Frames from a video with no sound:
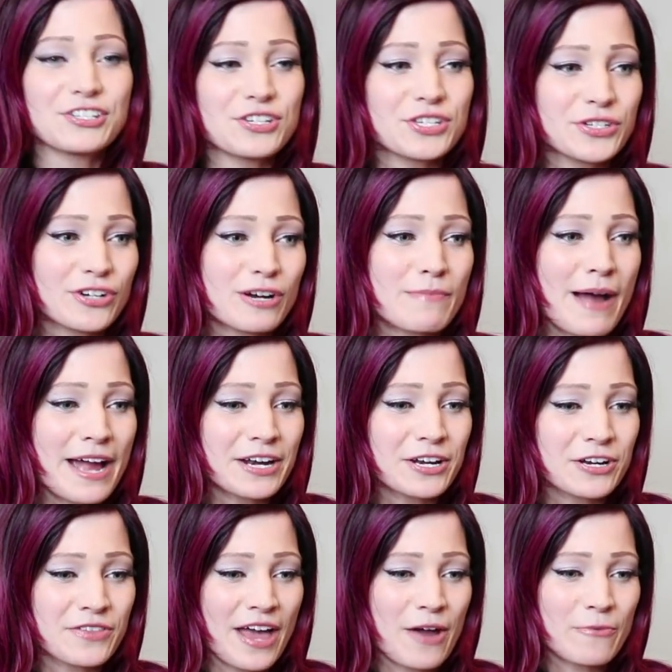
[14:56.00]
it's just a
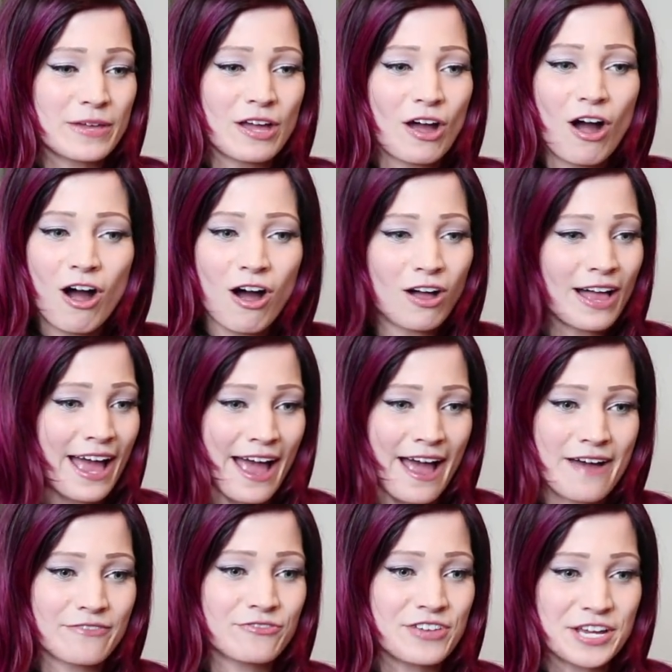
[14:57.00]
reminder that we all
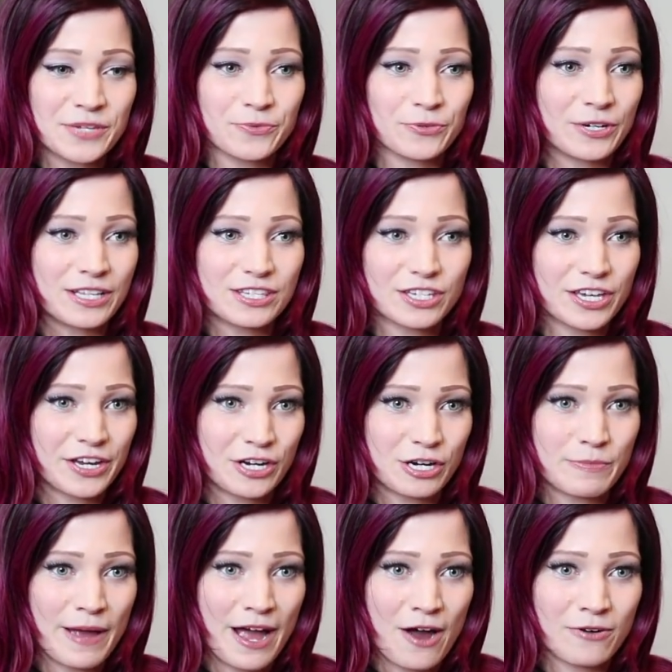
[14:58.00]
have things we're
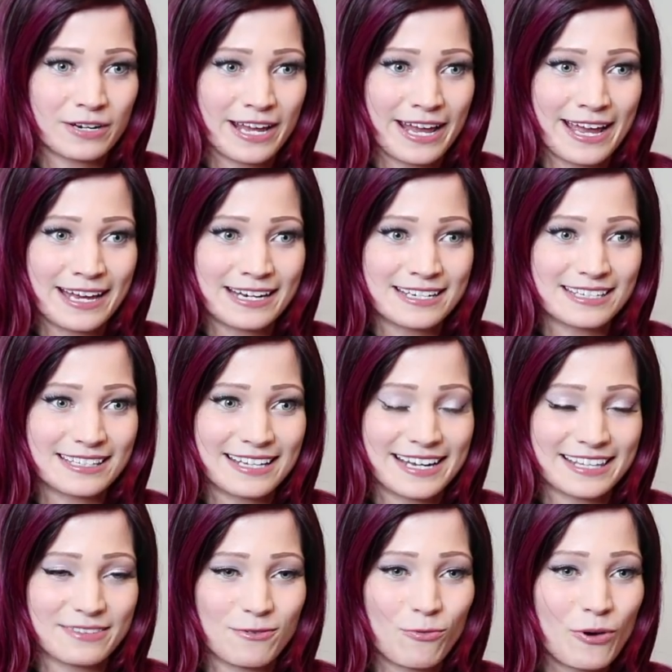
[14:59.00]
insecure about and
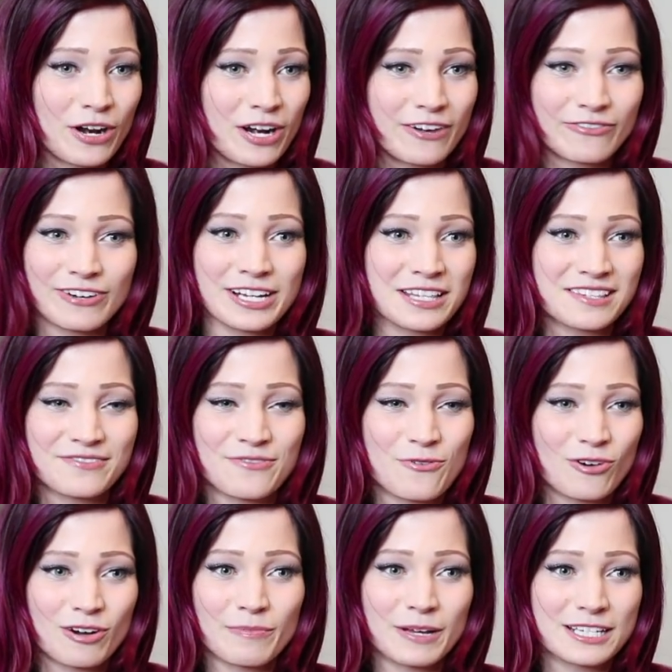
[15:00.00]
like the, what are friends
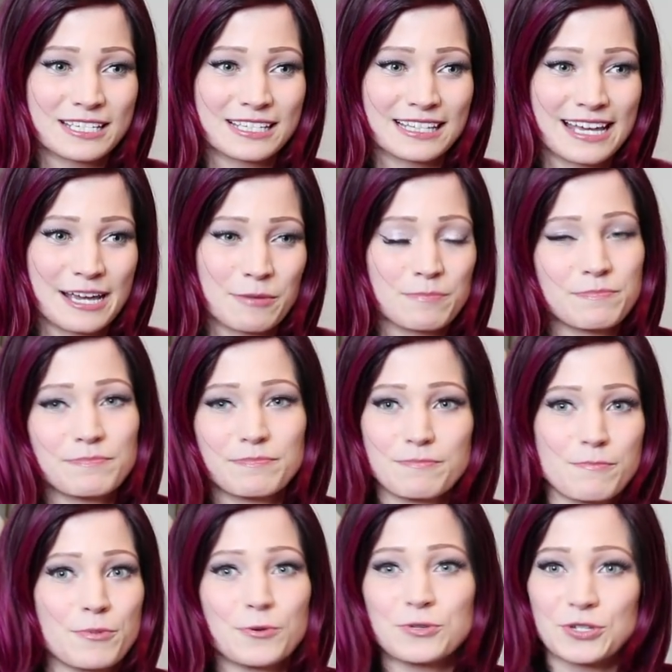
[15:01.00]
for but to like
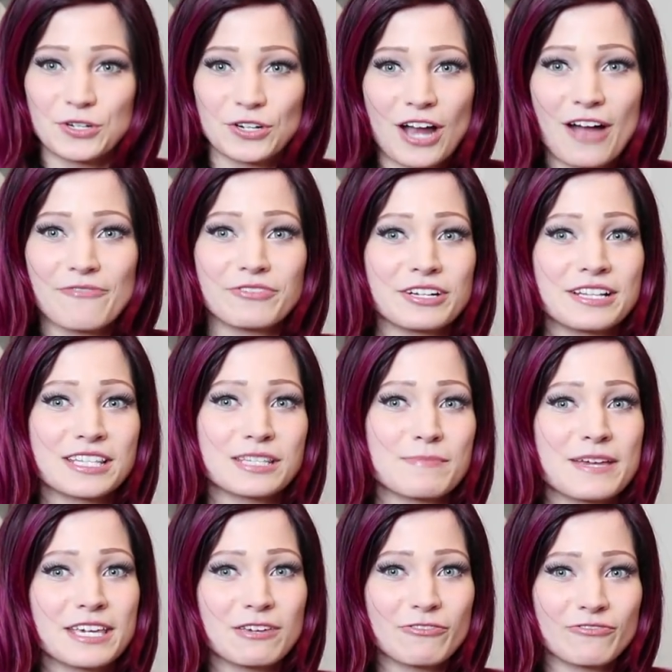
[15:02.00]
boost your confidence
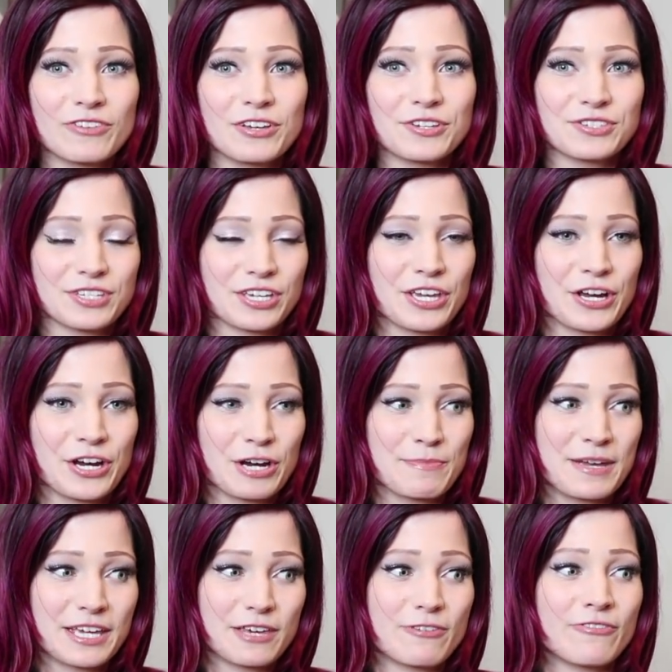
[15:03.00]
make you feel secure
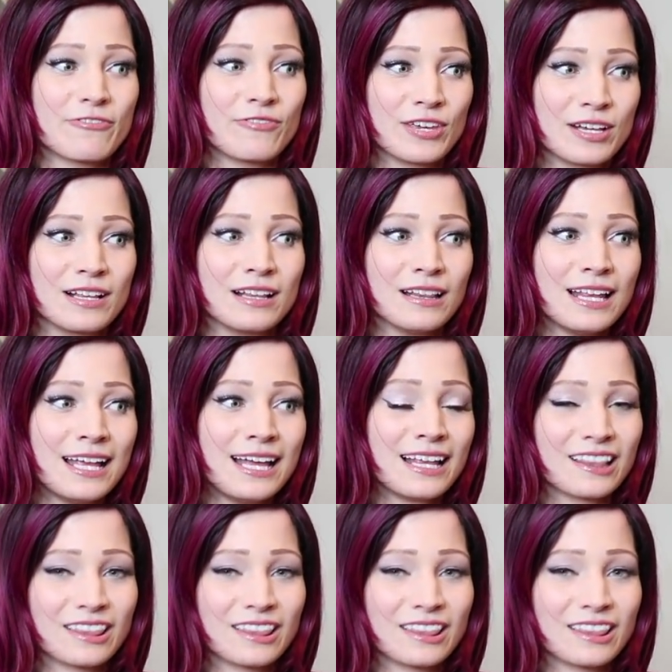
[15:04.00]
make you feel